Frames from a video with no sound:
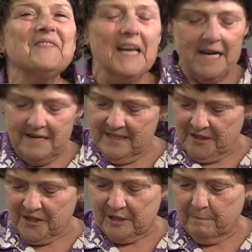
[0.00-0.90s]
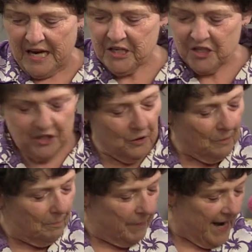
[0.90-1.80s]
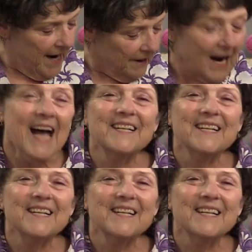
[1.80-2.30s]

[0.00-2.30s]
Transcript: there's a special bear.